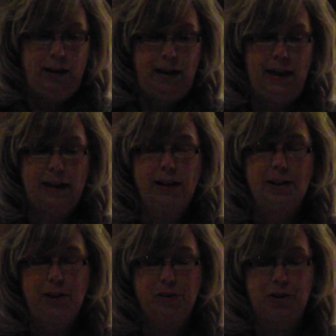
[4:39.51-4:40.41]
In
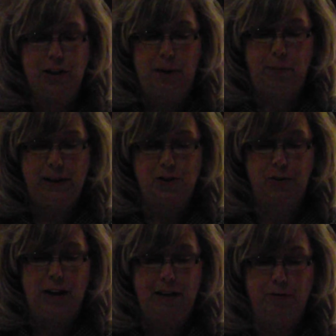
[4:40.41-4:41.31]
conclusion, I picture
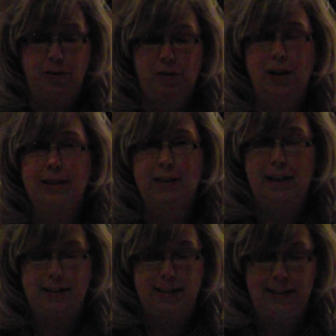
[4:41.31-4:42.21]
life with Christ
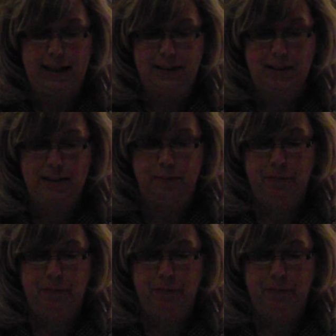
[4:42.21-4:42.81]
as a dance.